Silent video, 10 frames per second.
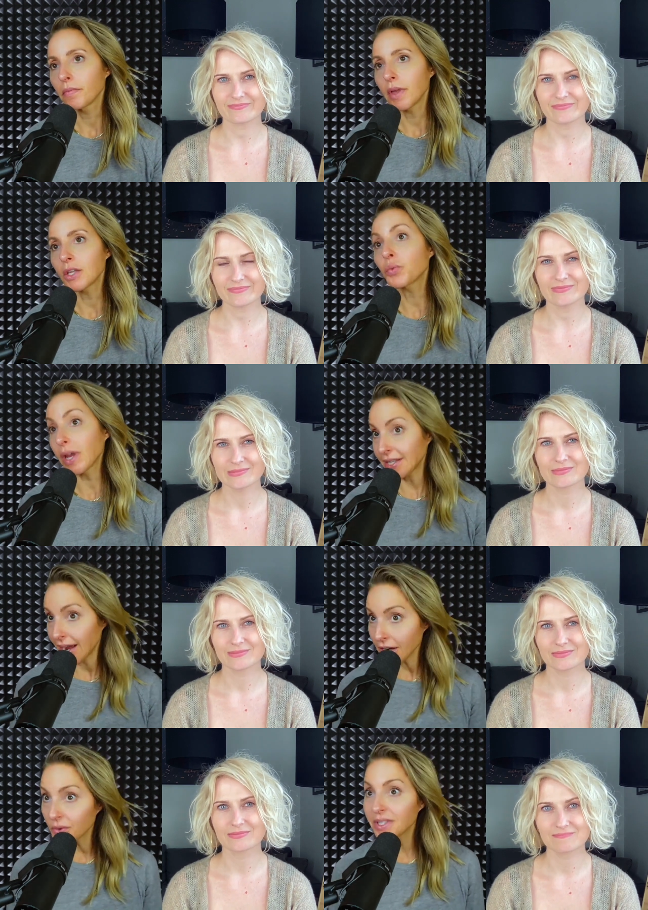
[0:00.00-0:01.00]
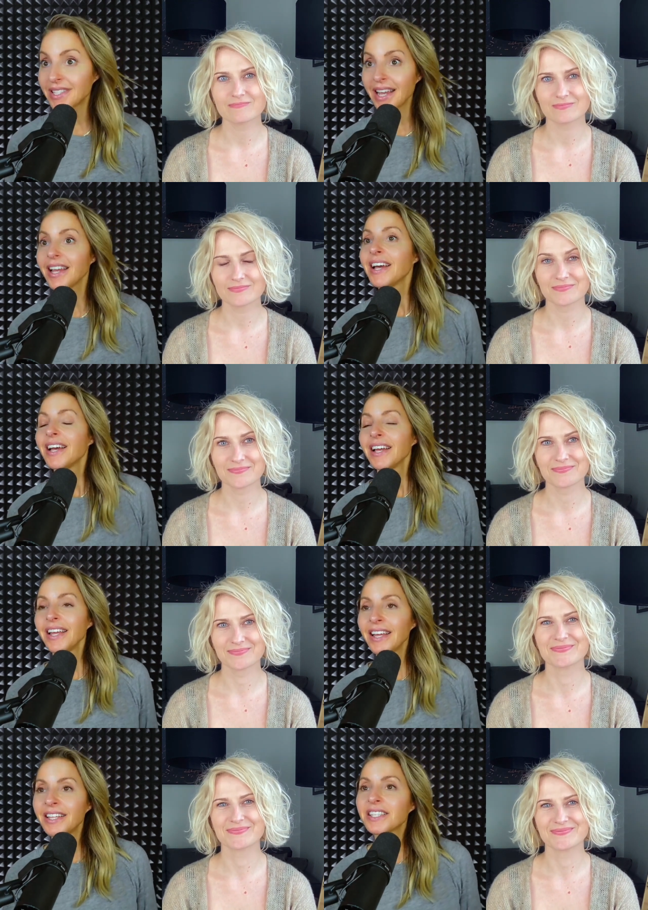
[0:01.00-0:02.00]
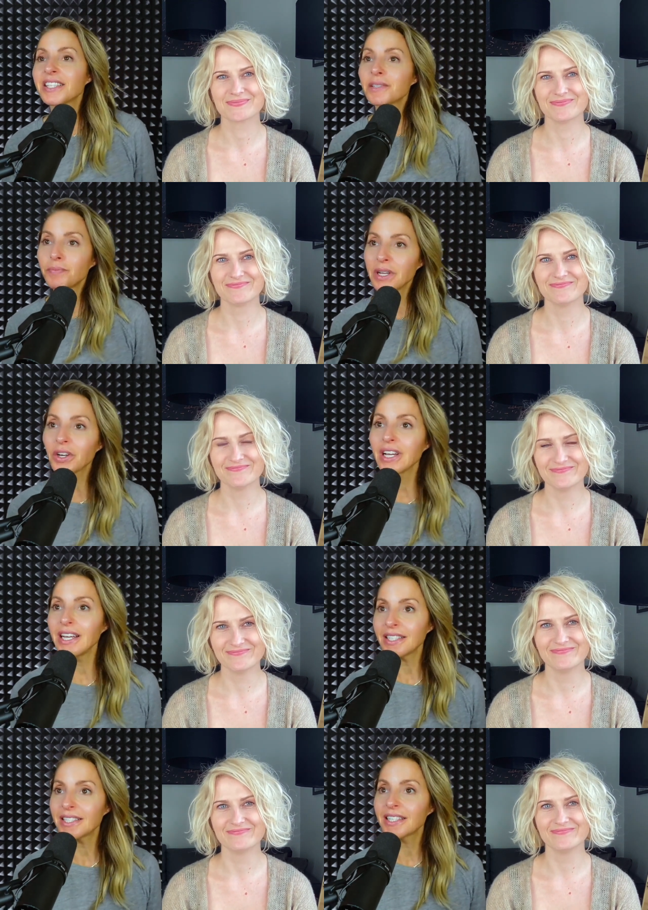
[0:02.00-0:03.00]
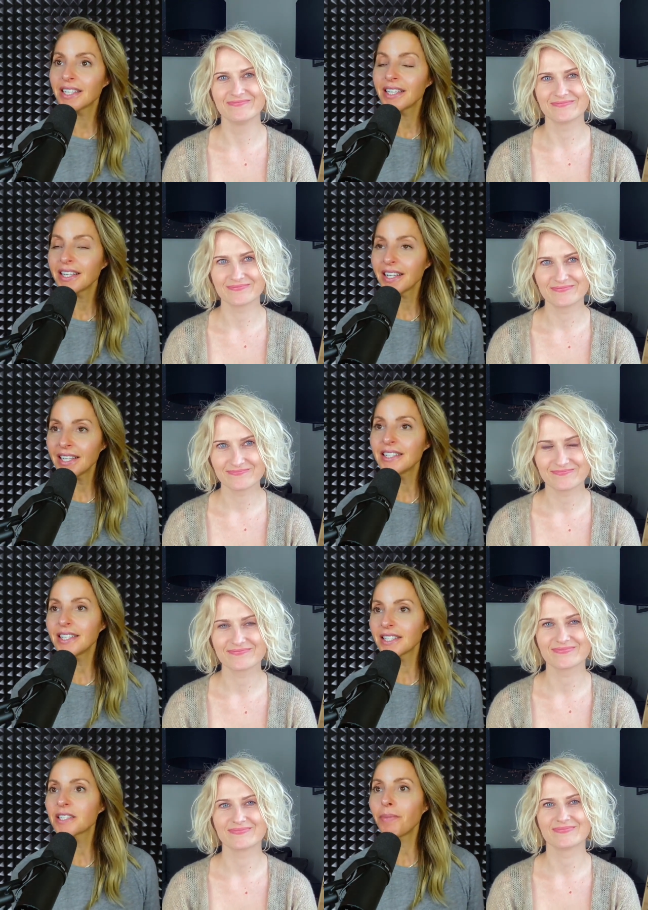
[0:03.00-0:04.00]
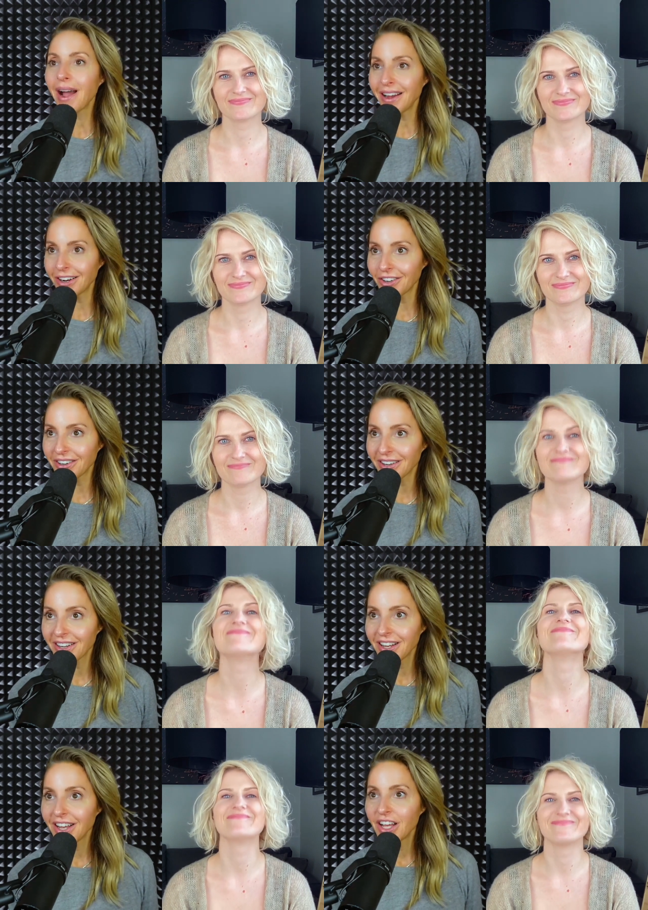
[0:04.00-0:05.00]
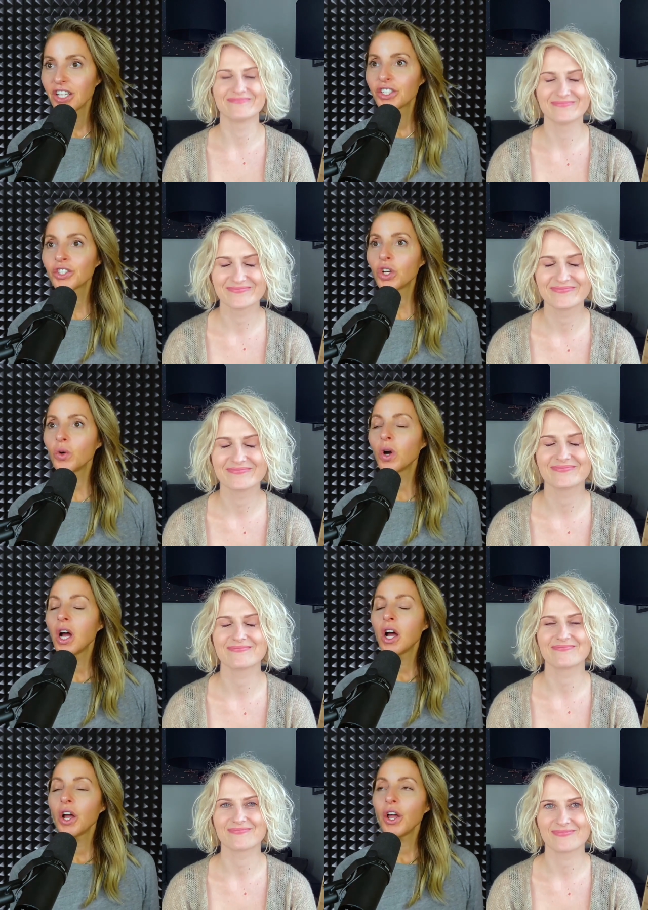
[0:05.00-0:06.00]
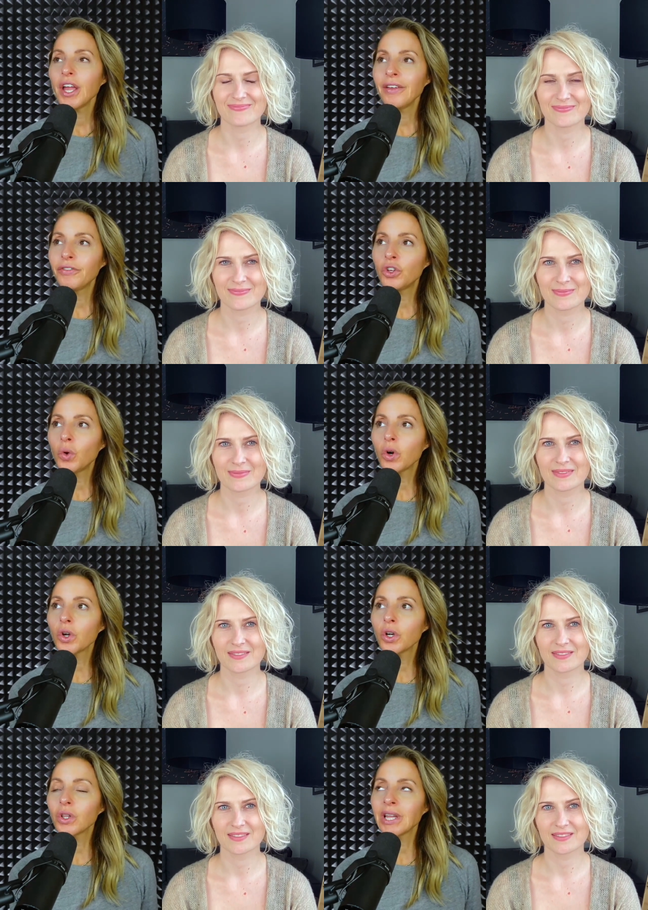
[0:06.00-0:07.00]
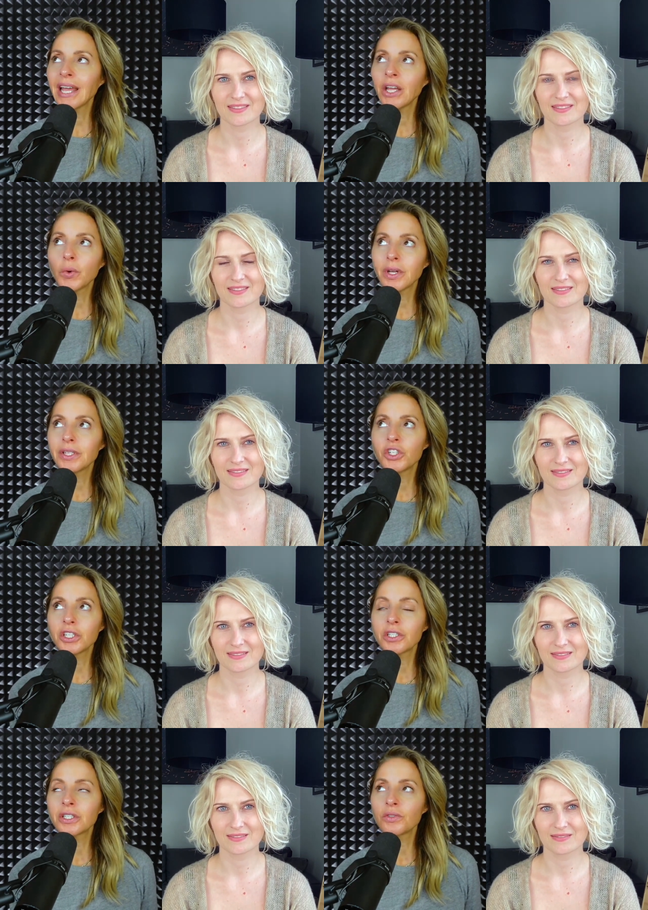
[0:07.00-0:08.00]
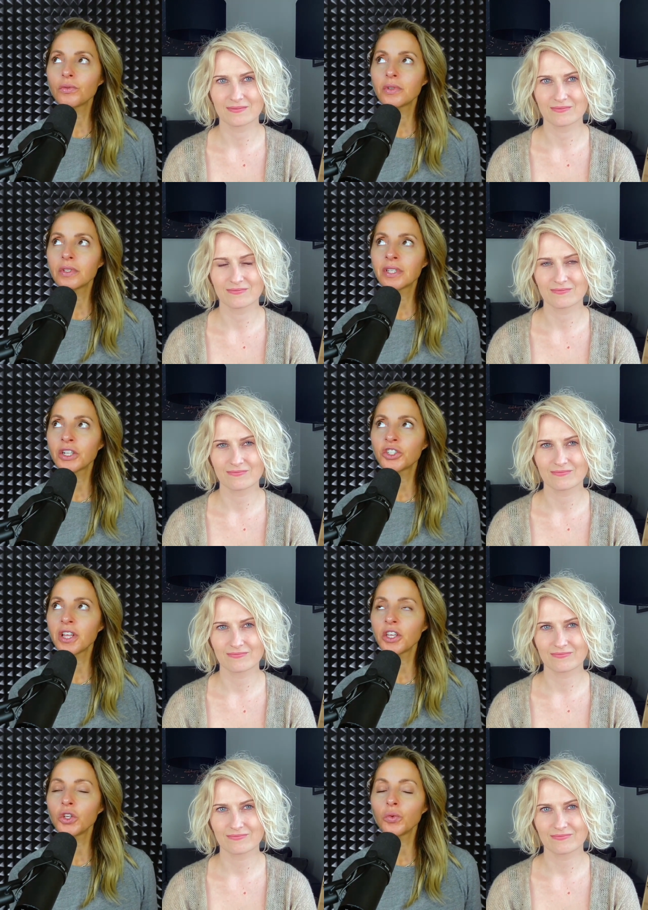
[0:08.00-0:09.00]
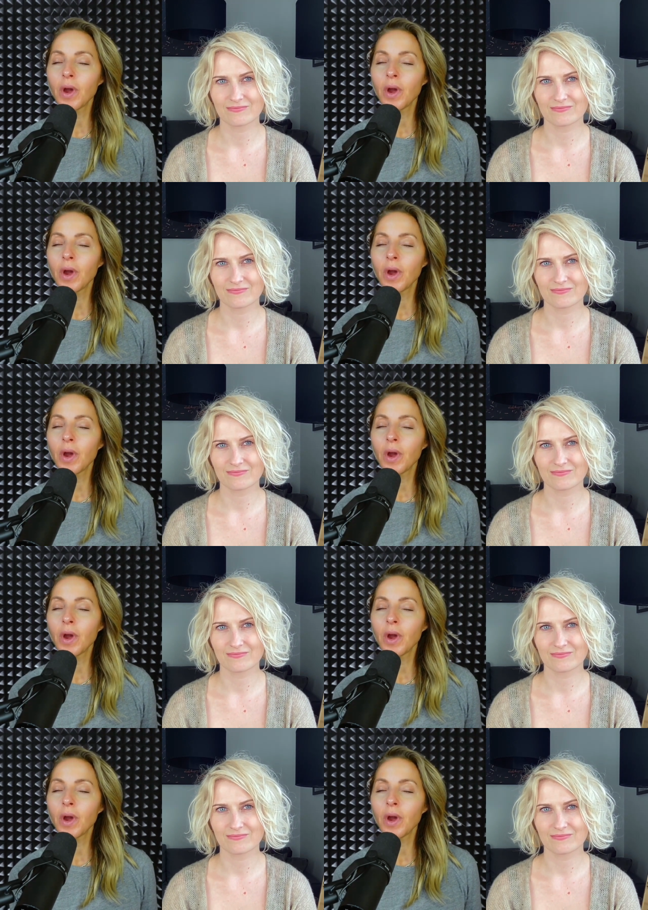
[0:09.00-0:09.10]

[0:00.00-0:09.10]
Speaker 1: As Wayne Dyer would say, in spirit is inspired. Mm-hmm. So if your language is such that you